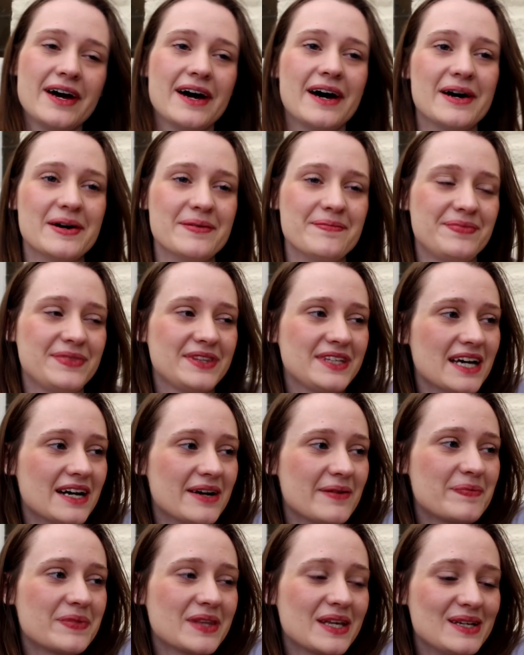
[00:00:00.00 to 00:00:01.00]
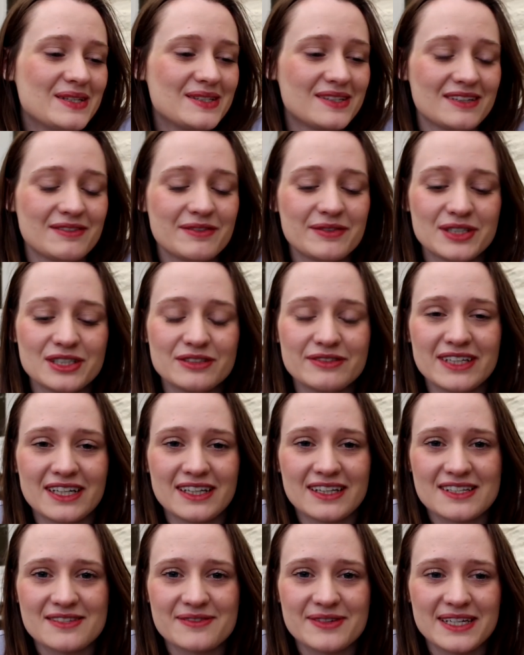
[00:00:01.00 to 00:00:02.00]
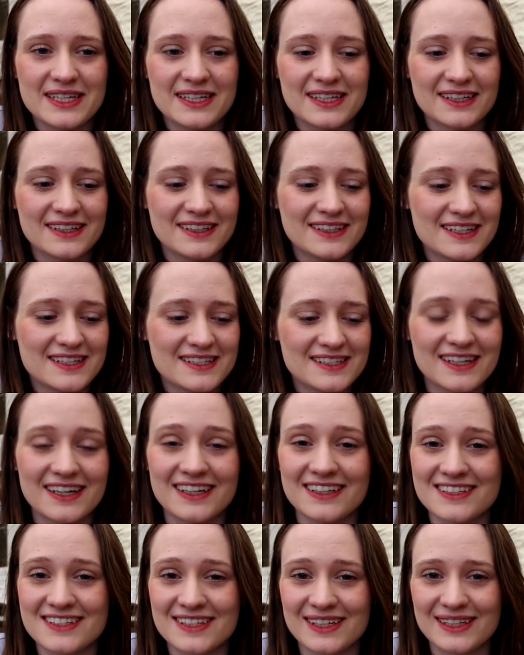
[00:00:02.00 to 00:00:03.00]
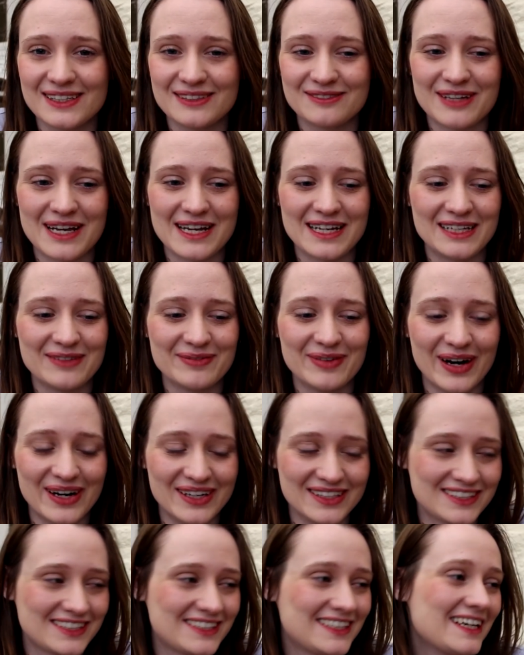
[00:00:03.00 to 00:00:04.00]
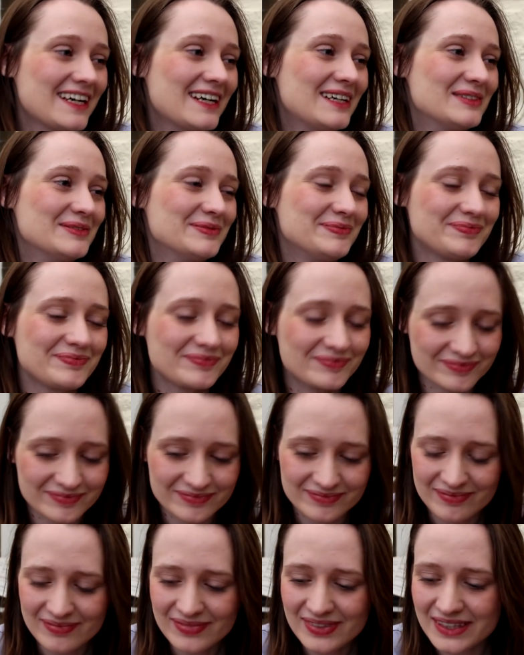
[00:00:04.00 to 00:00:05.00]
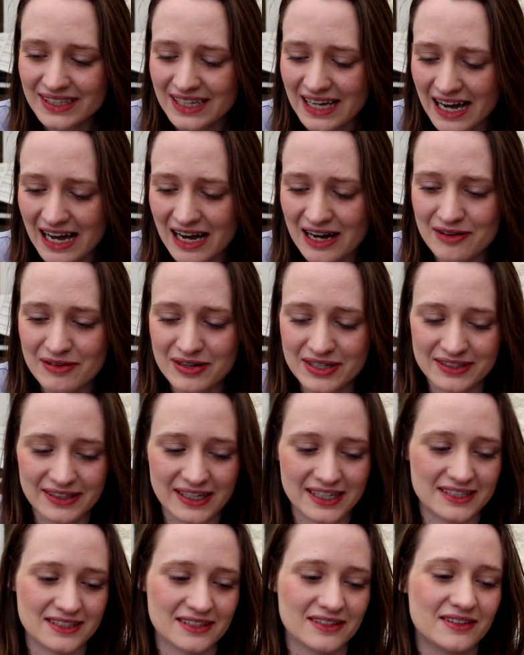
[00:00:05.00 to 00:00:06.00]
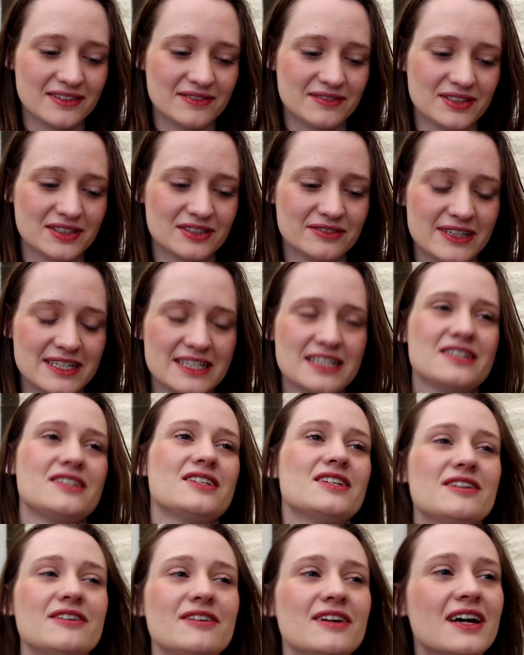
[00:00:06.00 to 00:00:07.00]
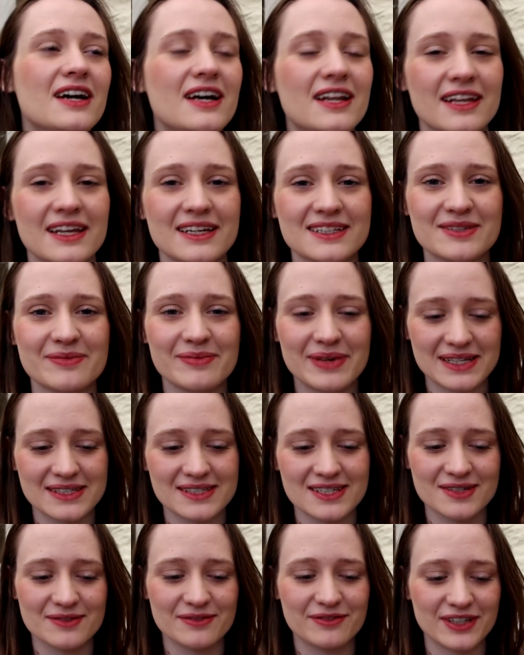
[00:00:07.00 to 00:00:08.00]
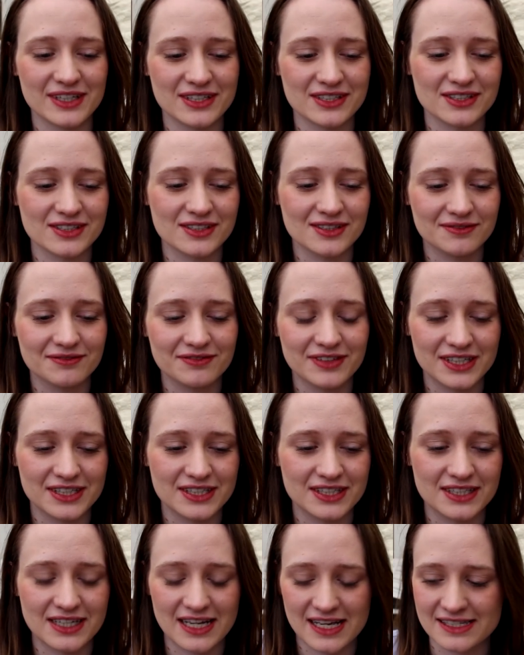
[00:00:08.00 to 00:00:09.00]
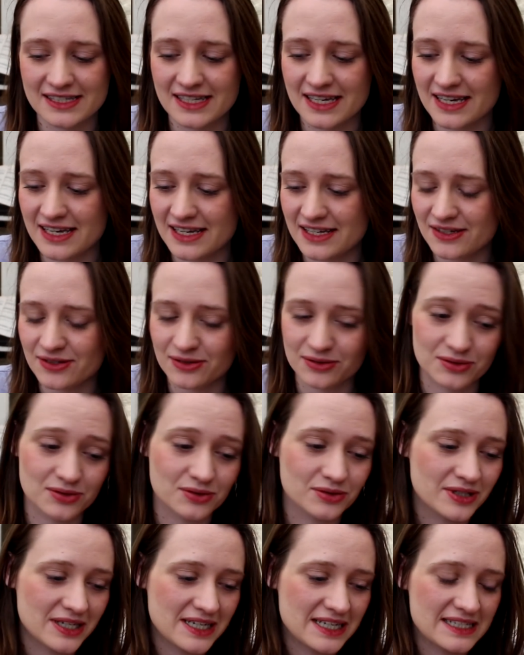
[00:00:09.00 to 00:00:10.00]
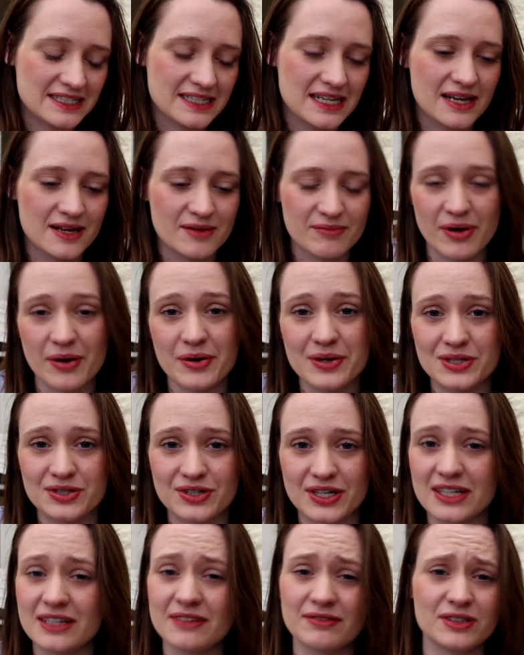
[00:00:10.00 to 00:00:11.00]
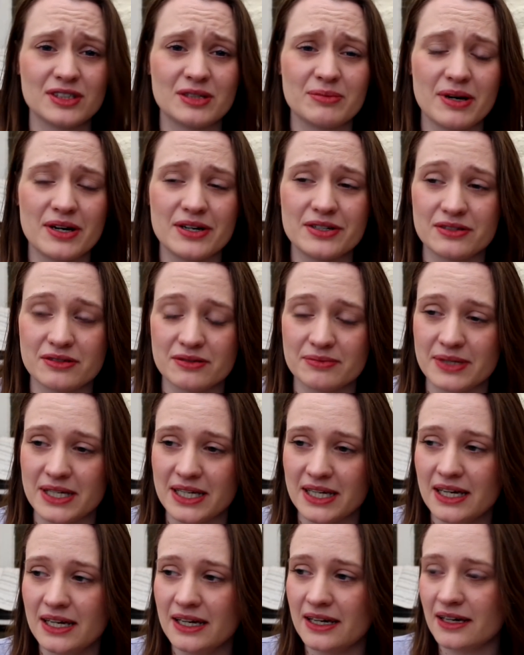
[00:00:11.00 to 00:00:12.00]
So tell me what you're reading this week in this kind of slightly rainy March. How are you getting on with your reading? Do you like to mix up fiction, non-fiction, essays, short stories, poetry? I haven't got any poetry with me.